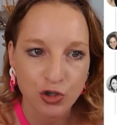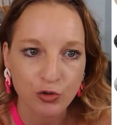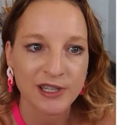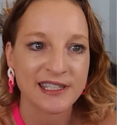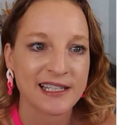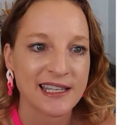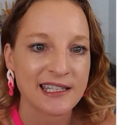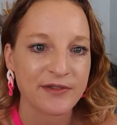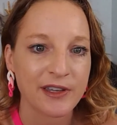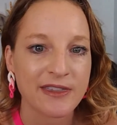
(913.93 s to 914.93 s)
to be
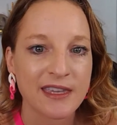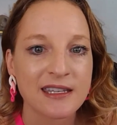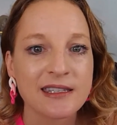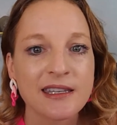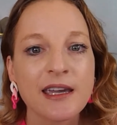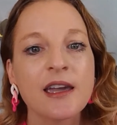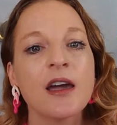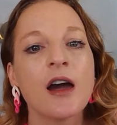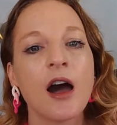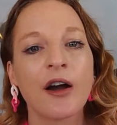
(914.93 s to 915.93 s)
successful at this.
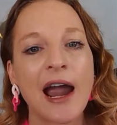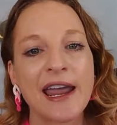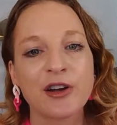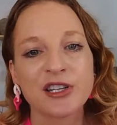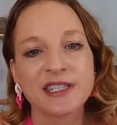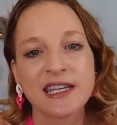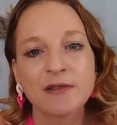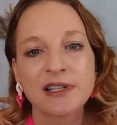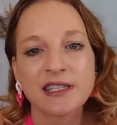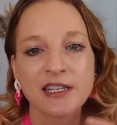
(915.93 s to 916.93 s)
All right,
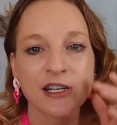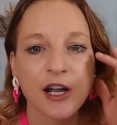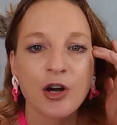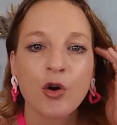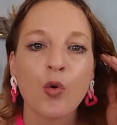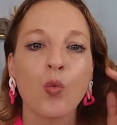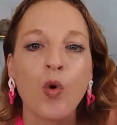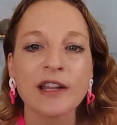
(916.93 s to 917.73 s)
Christine wants to know,